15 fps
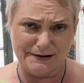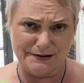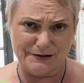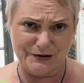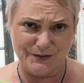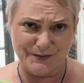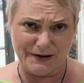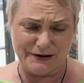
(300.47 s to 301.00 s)

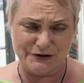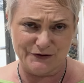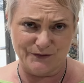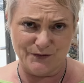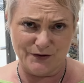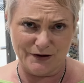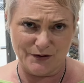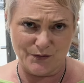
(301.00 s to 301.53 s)
too much of
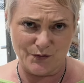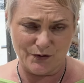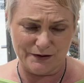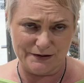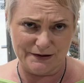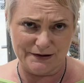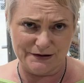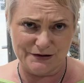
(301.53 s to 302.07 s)
what I
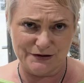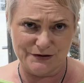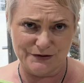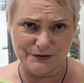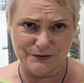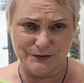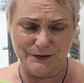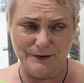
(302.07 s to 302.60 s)
wanted it to
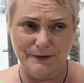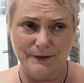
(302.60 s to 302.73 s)
do